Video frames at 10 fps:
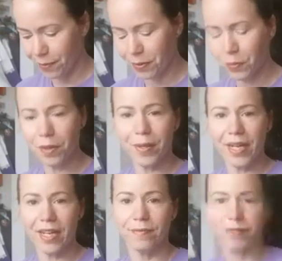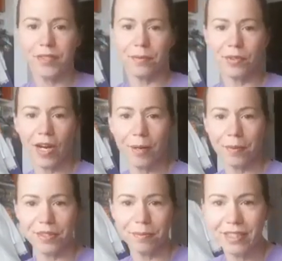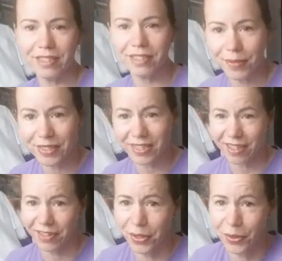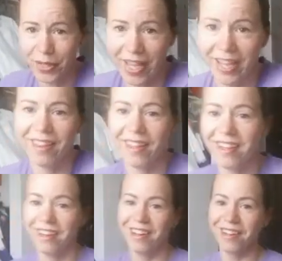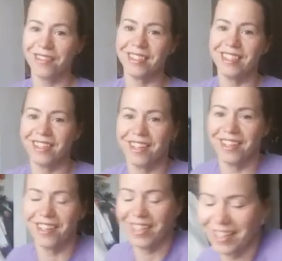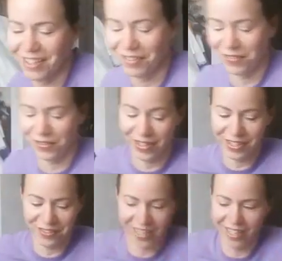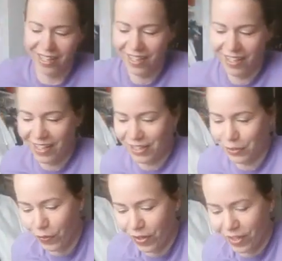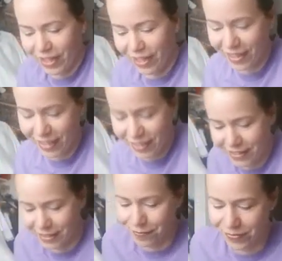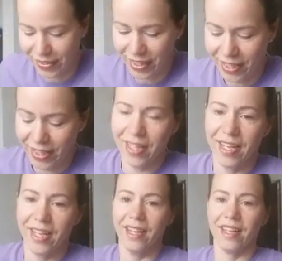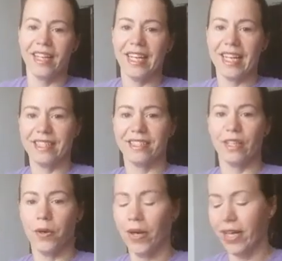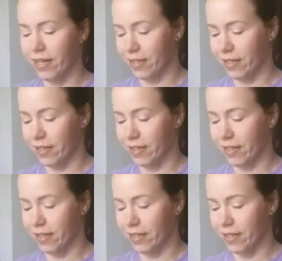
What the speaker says: mean, one of my subscribers messaged me. He's like, "Are you okay? Like, we haven't seen or heard anything from you anywhere. And you weren't on Eric's thing." And so,